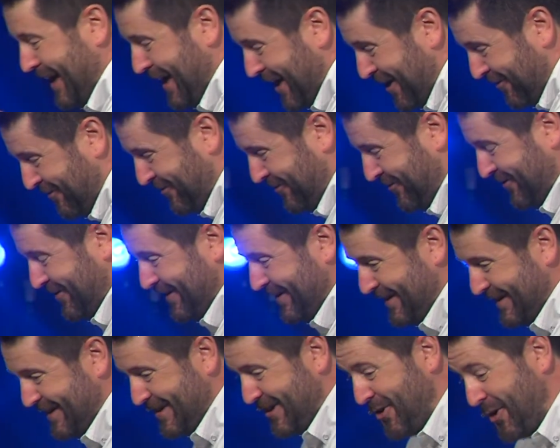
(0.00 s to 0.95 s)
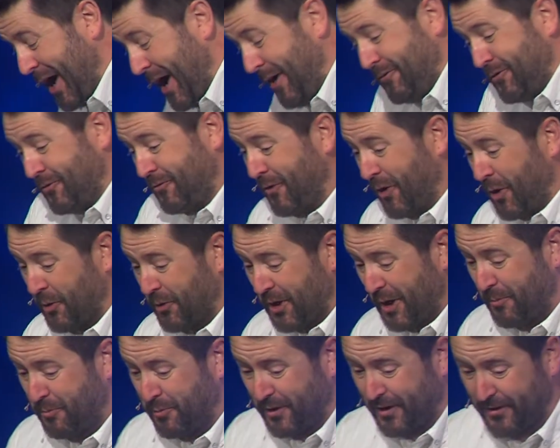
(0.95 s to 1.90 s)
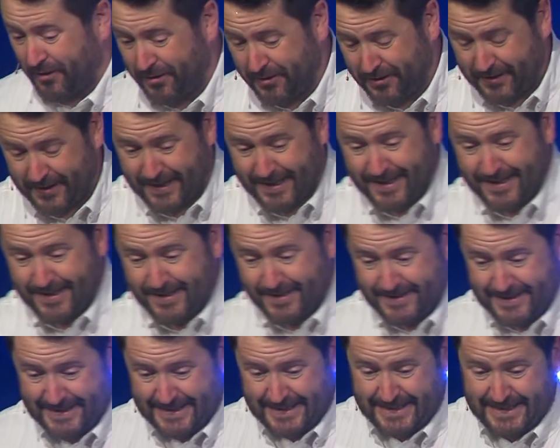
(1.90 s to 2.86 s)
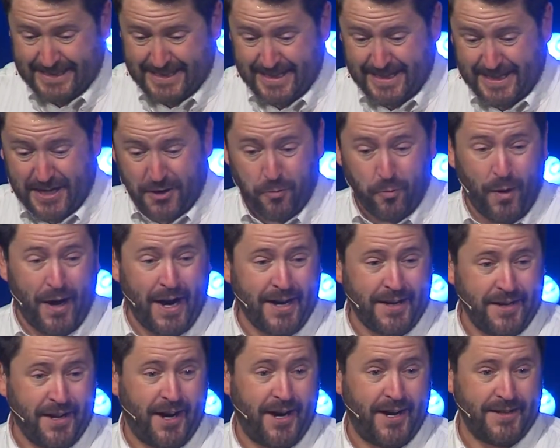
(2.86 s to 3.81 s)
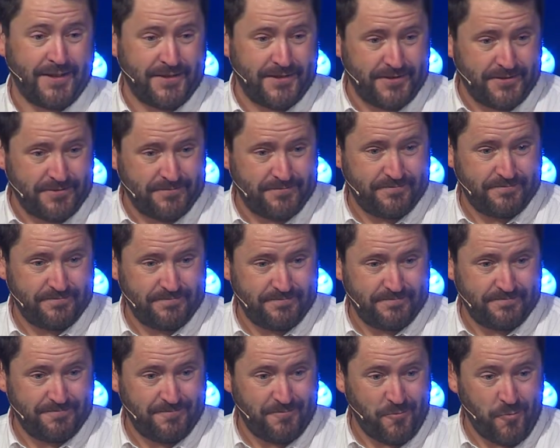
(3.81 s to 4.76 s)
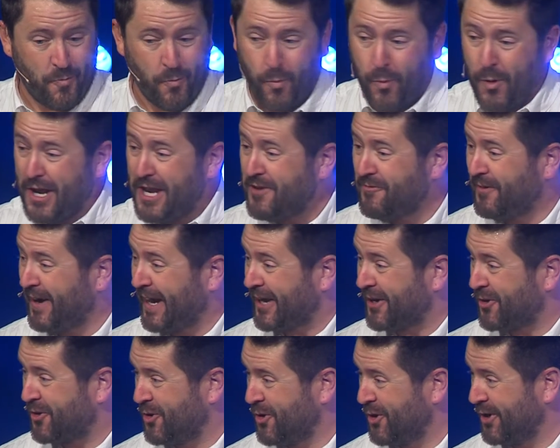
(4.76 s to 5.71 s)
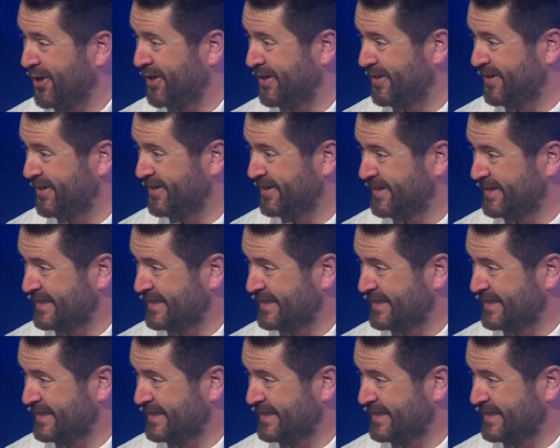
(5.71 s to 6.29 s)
if, you have to follow it up with, then why not? What if I could?